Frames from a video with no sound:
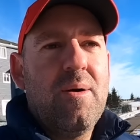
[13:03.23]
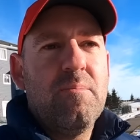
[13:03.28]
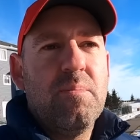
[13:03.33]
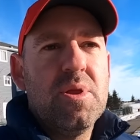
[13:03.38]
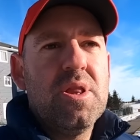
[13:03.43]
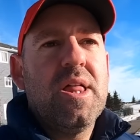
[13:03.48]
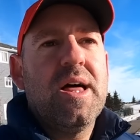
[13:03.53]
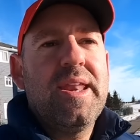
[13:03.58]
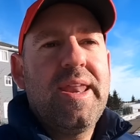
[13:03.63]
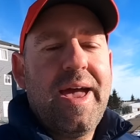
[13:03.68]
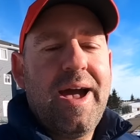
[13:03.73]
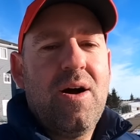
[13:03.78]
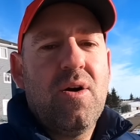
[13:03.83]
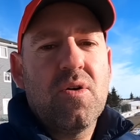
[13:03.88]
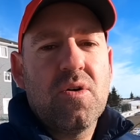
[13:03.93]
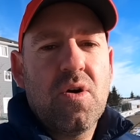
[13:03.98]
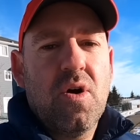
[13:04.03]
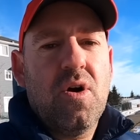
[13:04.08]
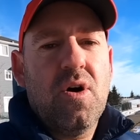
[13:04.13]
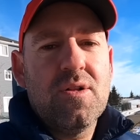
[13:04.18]
blood
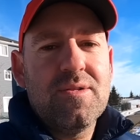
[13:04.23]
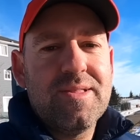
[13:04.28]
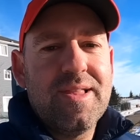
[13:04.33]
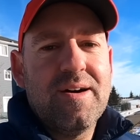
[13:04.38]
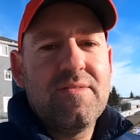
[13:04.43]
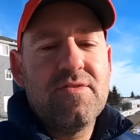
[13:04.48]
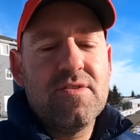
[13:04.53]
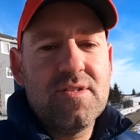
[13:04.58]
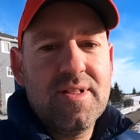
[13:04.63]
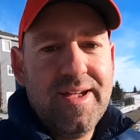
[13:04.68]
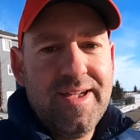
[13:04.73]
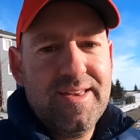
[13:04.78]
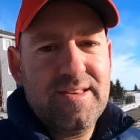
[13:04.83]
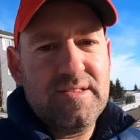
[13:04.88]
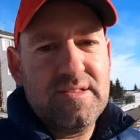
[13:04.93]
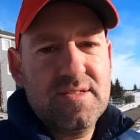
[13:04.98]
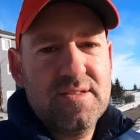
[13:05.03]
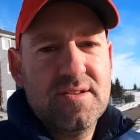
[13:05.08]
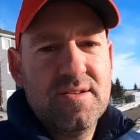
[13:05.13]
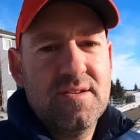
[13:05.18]
alcohol level
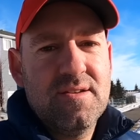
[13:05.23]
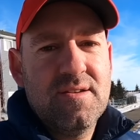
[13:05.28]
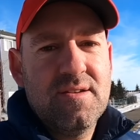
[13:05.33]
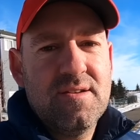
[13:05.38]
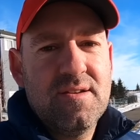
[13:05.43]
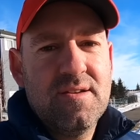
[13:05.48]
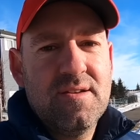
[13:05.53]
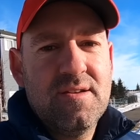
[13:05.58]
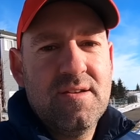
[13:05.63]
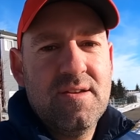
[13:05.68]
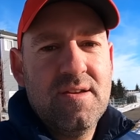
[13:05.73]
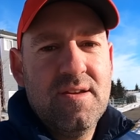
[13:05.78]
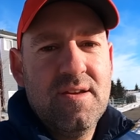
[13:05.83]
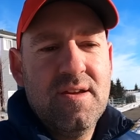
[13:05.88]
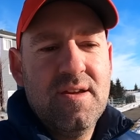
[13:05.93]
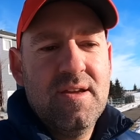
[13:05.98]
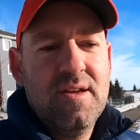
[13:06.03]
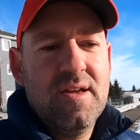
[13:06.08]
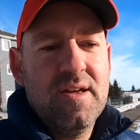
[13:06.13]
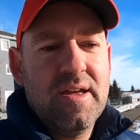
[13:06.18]
is
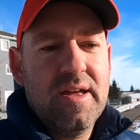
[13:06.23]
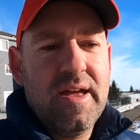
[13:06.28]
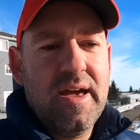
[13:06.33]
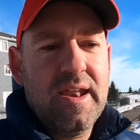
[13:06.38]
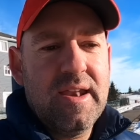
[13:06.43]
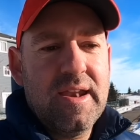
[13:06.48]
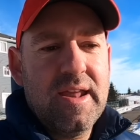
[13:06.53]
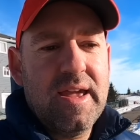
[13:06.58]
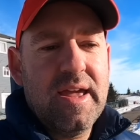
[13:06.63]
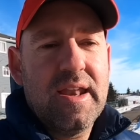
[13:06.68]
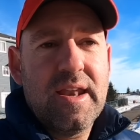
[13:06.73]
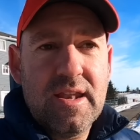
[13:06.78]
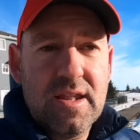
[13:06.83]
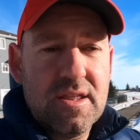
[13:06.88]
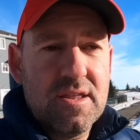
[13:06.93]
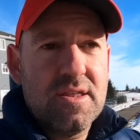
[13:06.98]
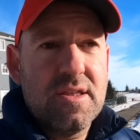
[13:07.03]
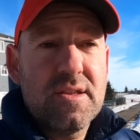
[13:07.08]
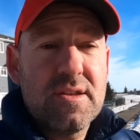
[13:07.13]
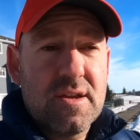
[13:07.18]
and
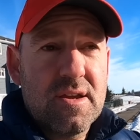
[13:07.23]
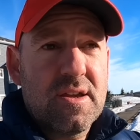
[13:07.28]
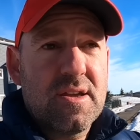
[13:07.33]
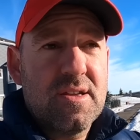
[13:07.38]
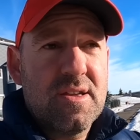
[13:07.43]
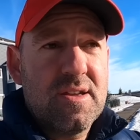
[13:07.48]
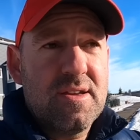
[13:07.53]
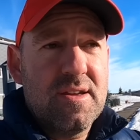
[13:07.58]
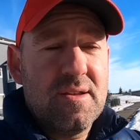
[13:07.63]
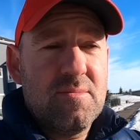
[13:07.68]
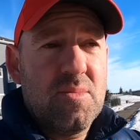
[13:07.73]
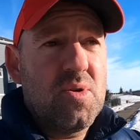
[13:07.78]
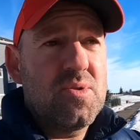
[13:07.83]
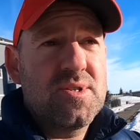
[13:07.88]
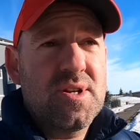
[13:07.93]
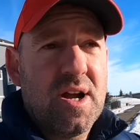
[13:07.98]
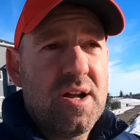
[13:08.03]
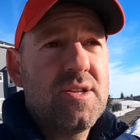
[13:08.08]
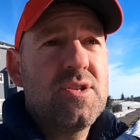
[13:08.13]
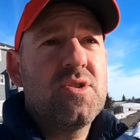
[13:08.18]
in in
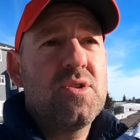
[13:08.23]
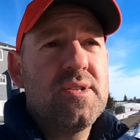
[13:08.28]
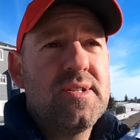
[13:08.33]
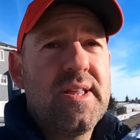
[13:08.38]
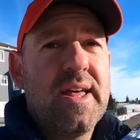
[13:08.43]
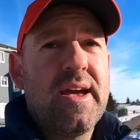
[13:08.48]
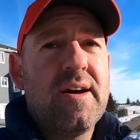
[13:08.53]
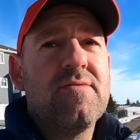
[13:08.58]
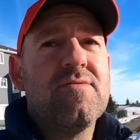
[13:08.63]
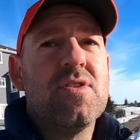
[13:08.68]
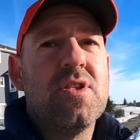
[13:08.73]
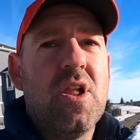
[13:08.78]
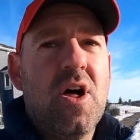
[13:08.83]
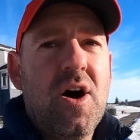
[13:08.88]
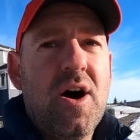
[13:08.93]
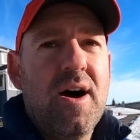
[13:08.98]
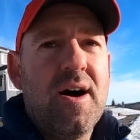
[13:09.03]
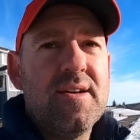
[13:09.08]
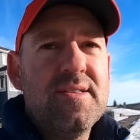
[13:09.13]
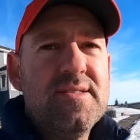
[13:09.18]
most countries they have
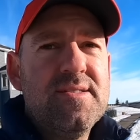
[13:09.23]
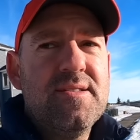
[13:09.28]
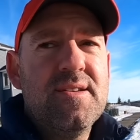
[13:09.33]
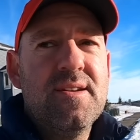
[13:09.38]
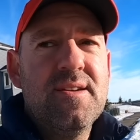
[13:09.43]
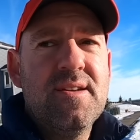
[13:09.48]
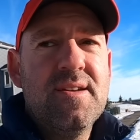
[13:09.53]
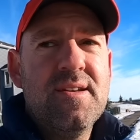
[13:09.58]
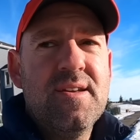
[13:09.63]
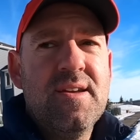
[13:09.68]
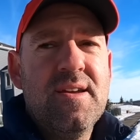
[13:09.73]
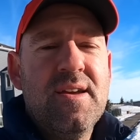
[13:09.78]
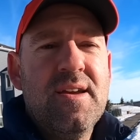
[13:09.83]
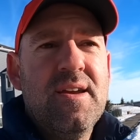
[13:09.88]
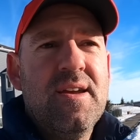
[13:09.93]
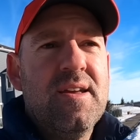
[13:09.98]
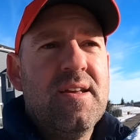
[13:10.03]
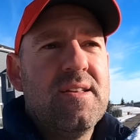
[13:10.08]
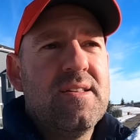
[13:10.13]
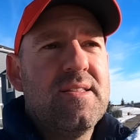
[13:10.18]
laws
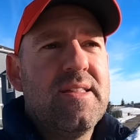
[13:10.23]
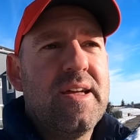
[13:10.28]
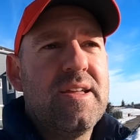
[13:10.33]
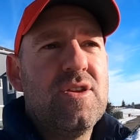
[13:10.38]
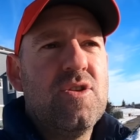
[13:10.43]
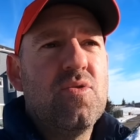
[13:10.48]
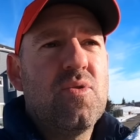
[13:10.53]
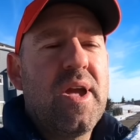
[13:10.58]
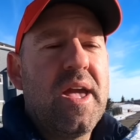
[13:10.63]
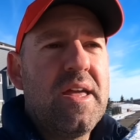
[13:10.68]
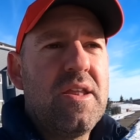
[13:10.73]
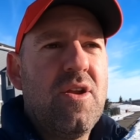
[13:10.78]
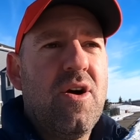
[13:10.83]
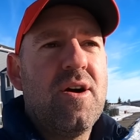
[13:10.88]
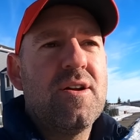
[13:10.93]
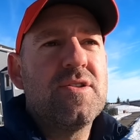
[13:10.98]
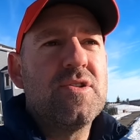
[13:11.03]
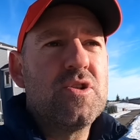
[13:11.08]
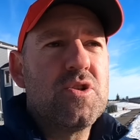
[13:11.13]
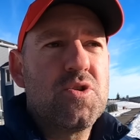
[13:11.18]
that you
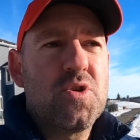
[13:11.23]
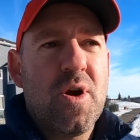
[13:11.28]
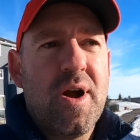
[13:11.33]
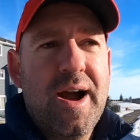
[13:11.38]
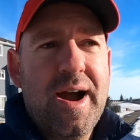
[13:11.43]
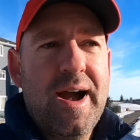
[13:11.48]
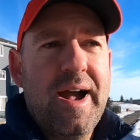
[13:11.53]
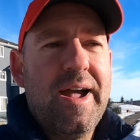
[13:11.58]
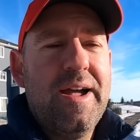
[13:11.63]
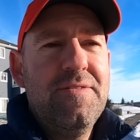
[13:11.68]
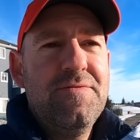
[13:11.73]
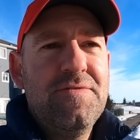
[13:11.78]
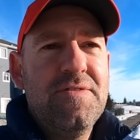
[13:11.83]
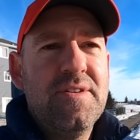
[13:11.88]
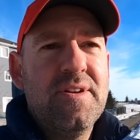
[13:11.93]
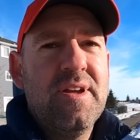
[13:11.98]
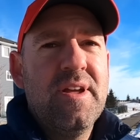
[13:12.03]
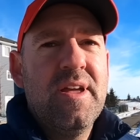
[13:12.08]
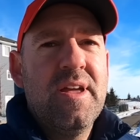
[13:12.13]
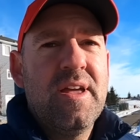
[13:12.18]
cannot drive
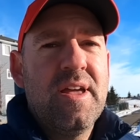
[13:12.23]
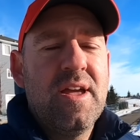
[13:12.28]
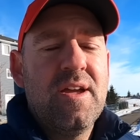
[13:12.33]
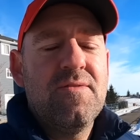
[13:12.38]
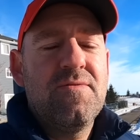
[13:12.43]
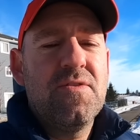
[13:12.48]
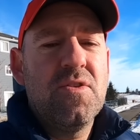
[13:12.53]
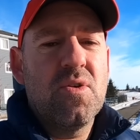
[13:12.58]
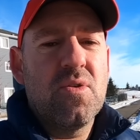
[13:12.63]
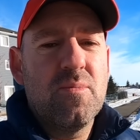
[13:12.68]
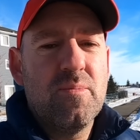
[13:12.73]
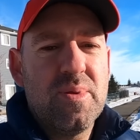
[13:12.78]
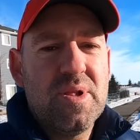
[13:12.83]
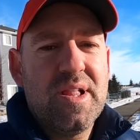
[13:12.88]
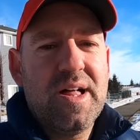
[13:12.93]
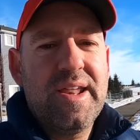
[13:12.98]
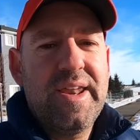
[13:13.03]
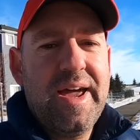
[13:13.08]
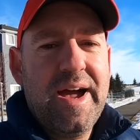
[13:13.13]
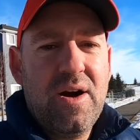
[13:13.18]
if your
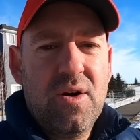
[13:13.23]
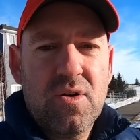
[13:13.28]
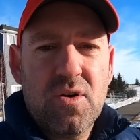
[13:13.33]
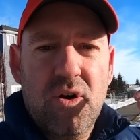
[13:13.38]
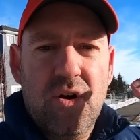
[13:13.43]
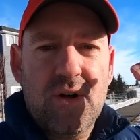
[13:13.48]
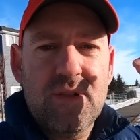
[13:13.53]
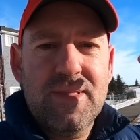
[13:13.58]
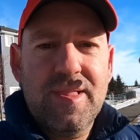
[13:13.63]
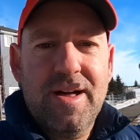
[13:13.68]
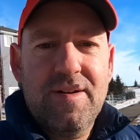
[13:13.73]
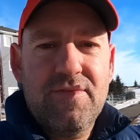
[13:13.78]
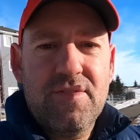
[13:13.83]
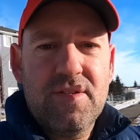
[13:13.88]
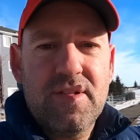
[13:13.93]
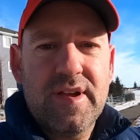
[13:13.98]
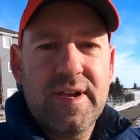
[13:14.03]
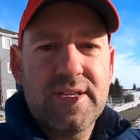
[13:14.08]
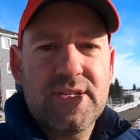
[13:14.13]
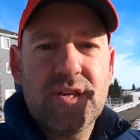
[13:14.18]
blood alcohol
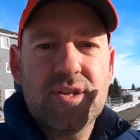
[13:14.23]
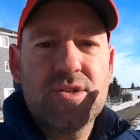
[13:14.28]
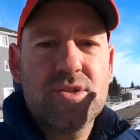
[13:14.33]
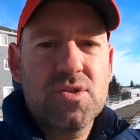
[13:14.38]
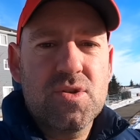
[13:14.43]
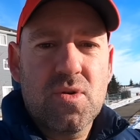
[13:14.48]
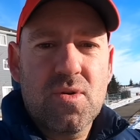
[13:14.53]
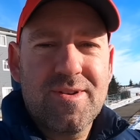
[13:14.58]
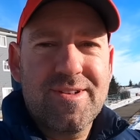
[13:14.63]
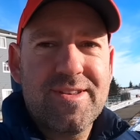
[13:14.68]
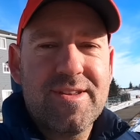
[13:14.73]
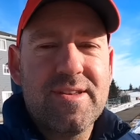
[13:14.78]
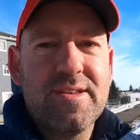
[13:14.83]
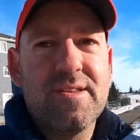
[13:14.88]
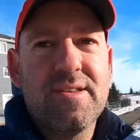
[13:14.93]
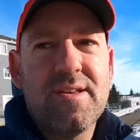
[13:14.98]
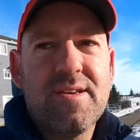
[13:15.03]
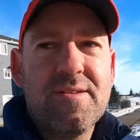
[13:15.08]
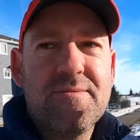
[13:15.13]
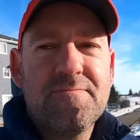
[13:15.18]
level is a
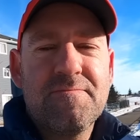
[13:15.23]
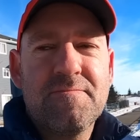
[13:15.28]
certain